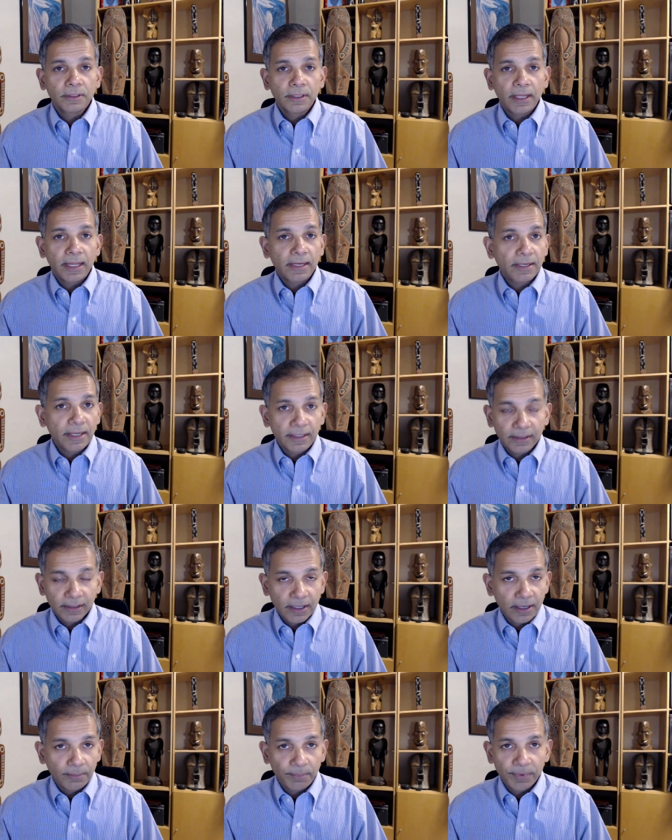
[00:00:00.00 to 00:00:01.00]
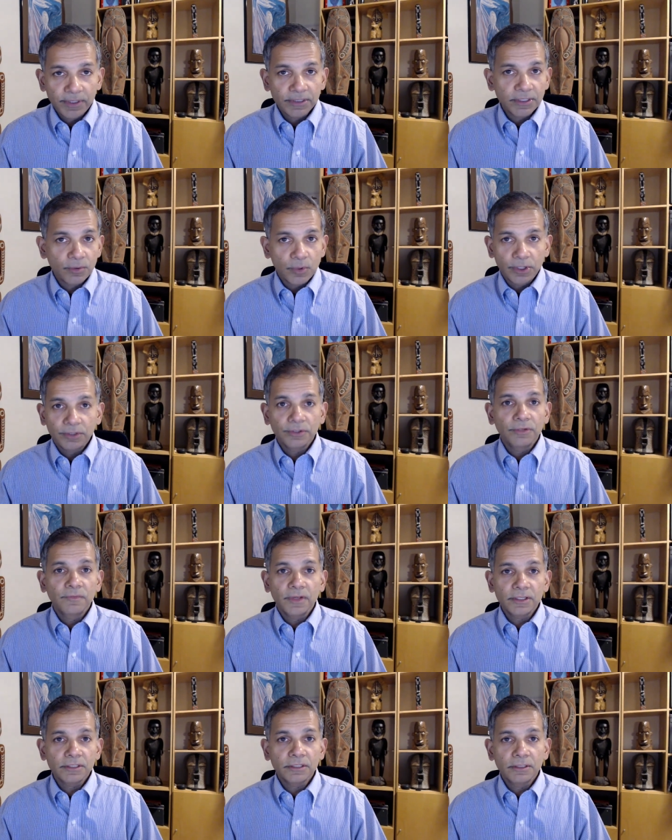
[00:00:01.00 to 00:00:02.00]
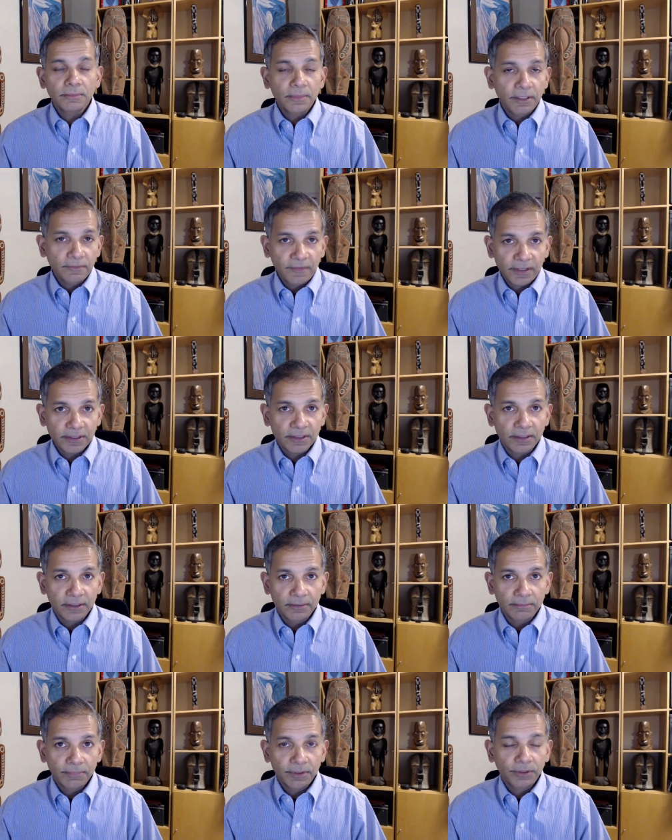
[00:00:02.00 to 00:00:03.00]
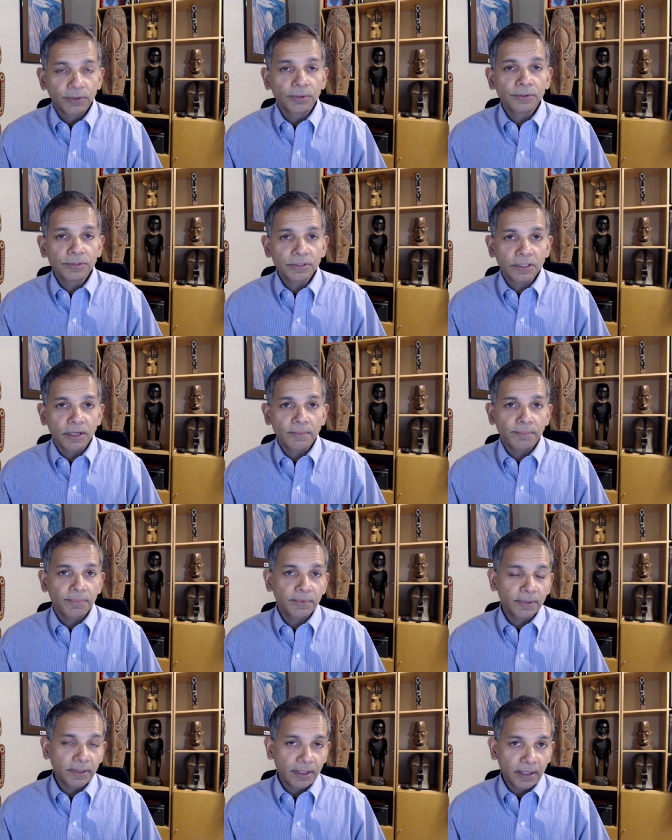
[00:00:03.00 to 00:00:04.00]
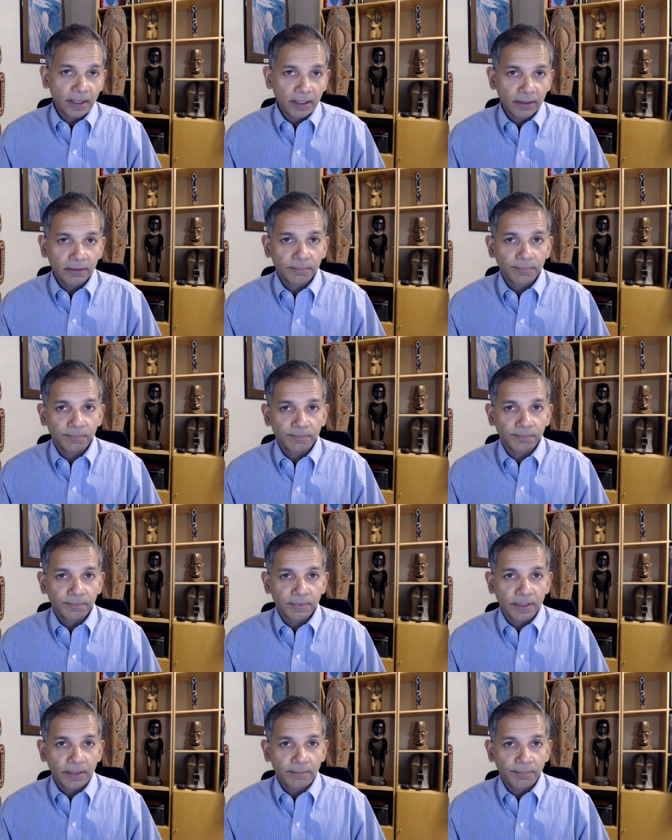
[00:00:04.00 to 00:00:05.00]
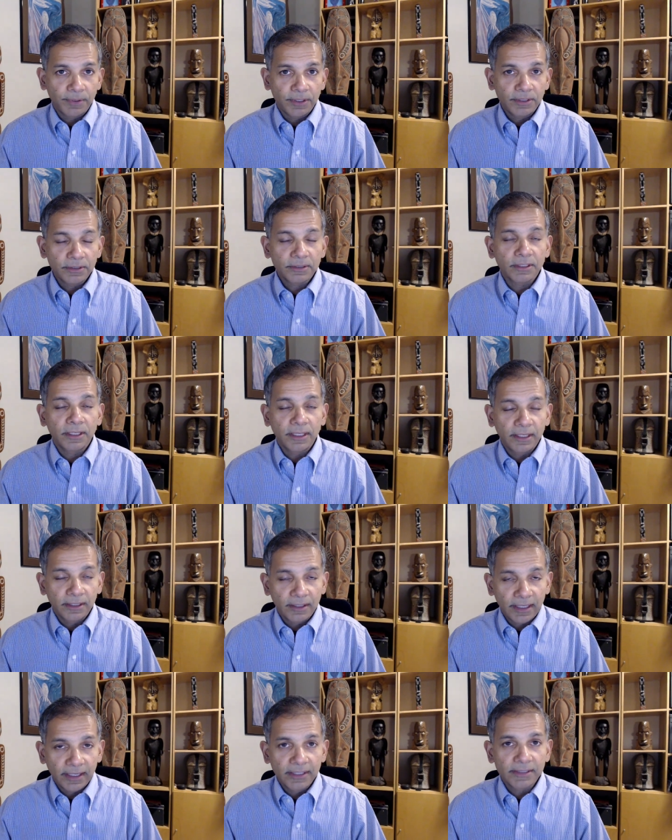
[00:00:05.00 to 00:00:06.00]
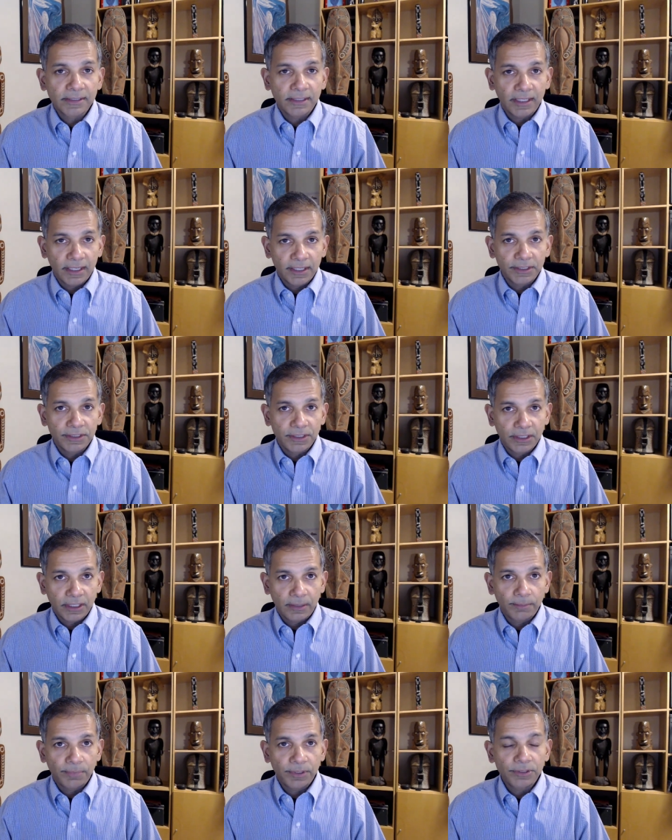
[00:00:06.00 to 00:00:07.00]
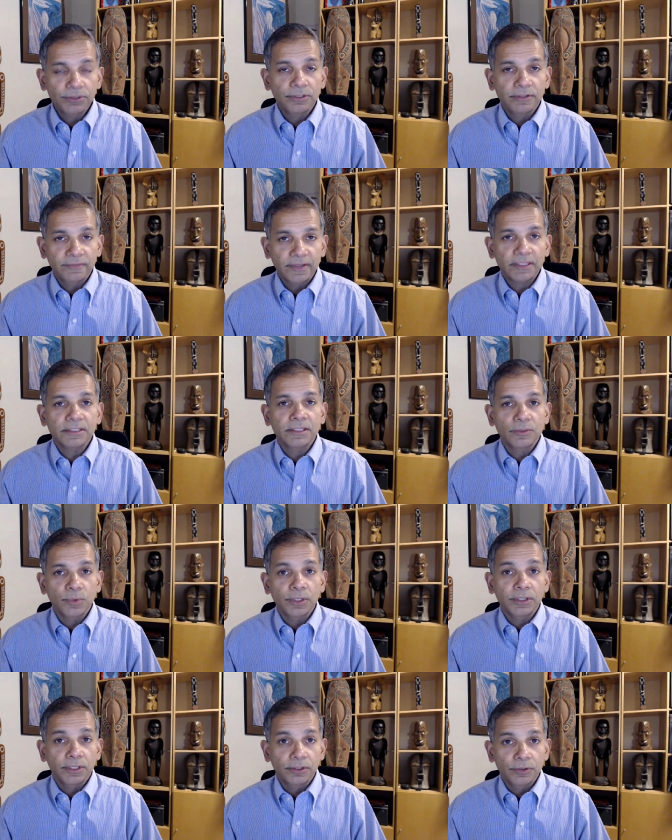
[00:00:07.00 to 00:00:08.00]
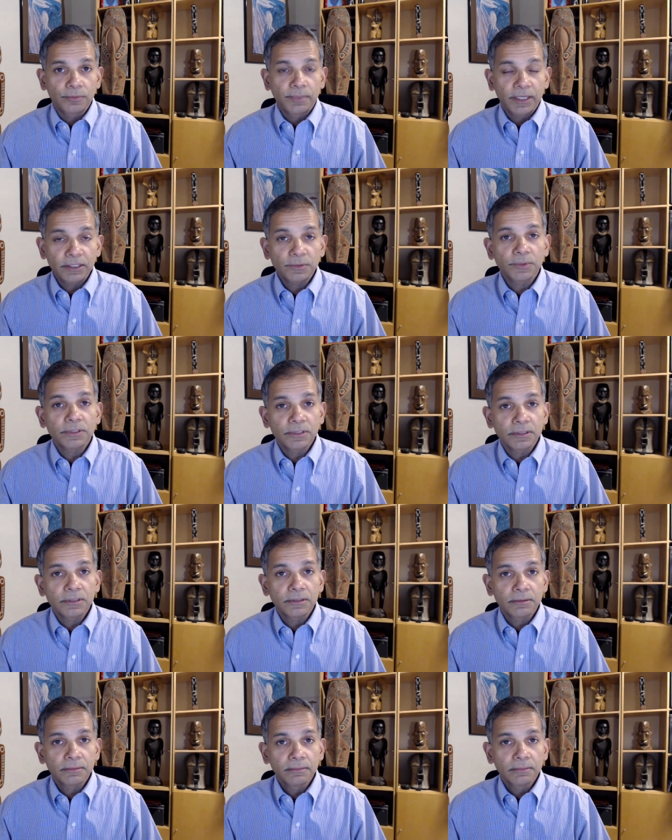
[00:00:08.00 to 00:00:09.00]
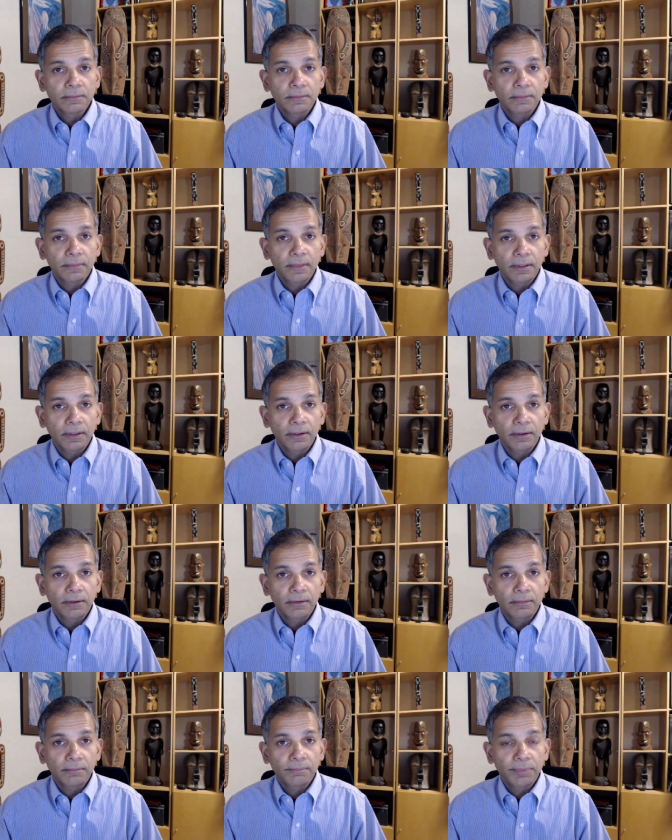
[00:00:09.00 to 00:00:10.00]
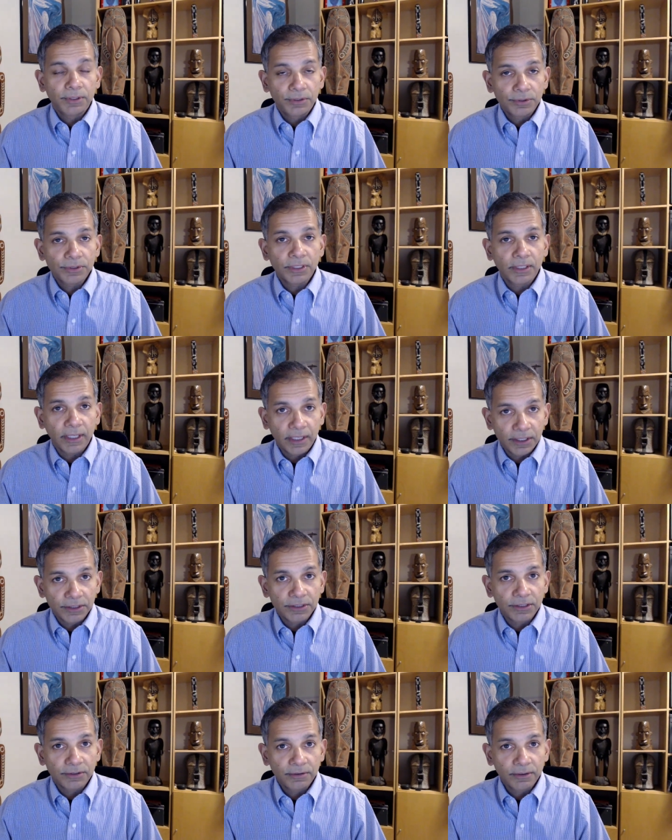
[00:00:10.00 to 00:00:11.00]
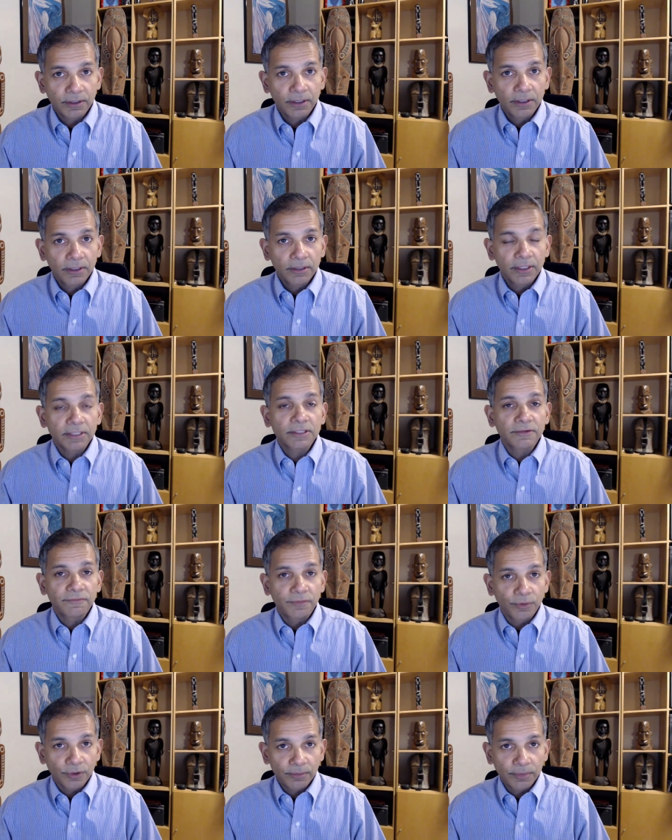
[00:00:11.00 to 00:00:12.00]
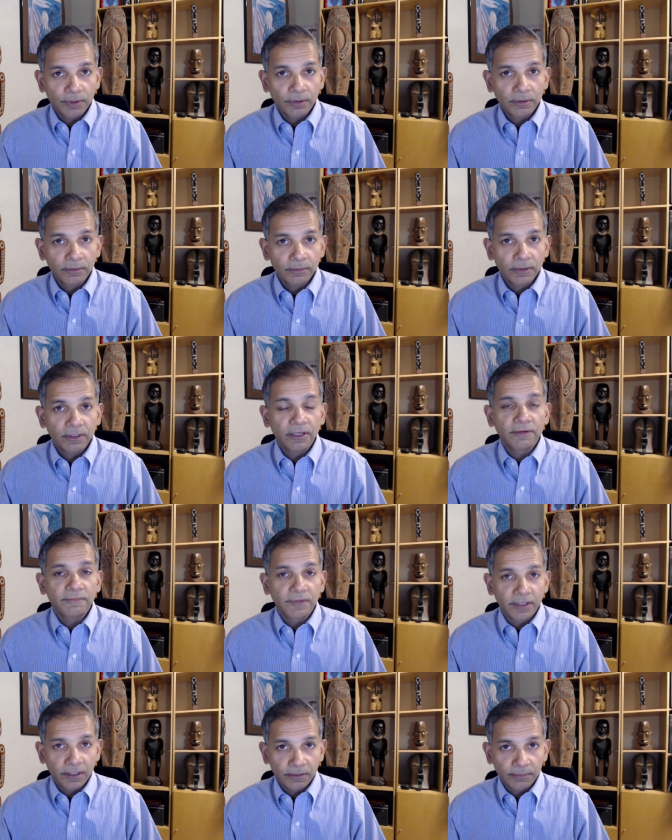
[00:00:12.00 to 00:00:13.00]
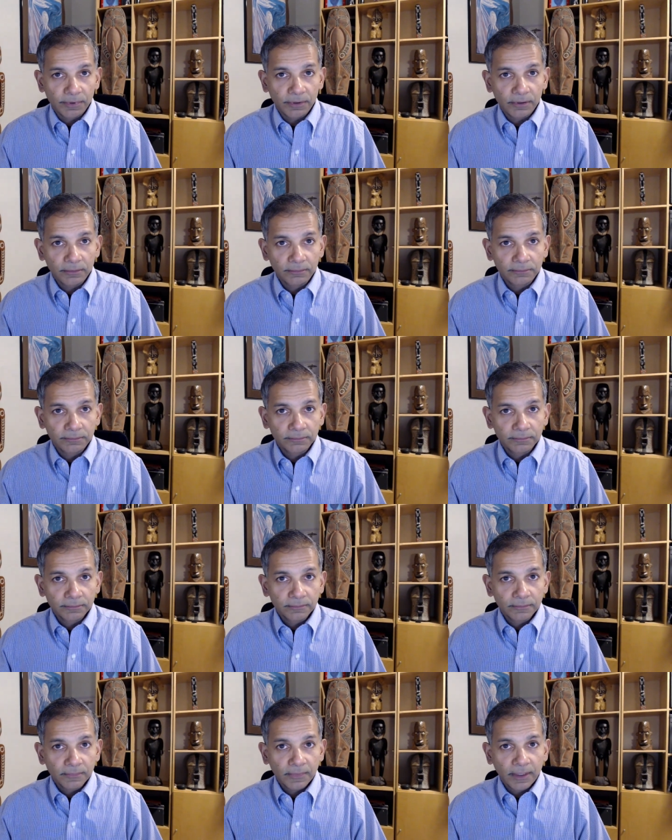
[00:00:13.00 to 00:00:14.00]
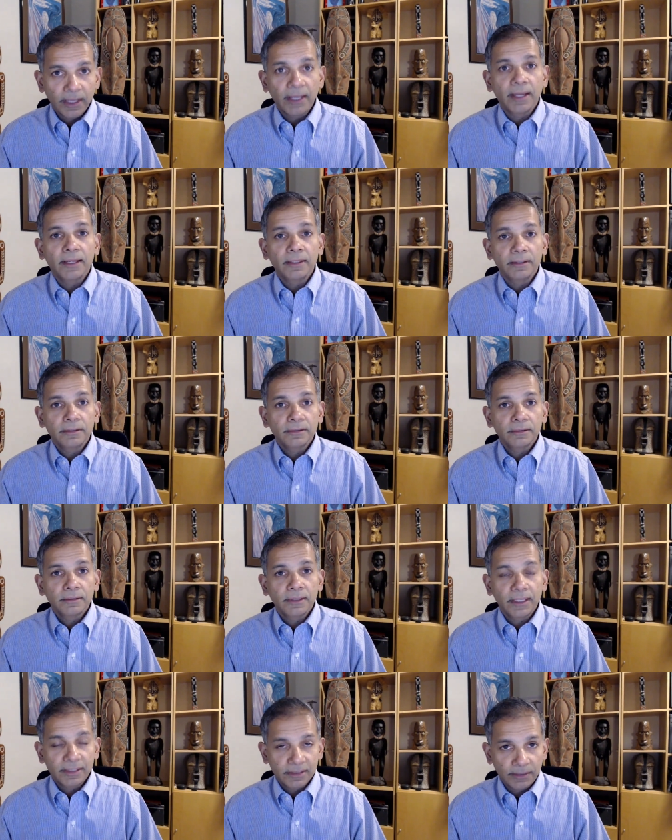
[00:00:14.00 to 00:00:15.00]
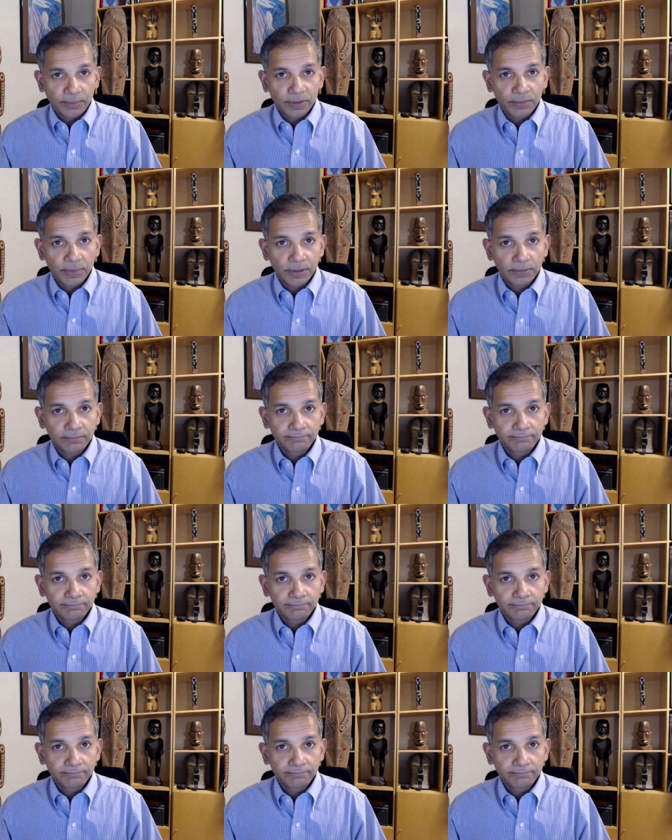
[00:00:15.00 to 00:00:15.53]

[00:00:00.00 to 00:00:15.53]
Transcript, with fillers: And let the companies that want to invest in them invest in them, but don't stop other companies, legacy energy companies, to invest in what they do best, which is producing energy that's affordable, available, and acceptable.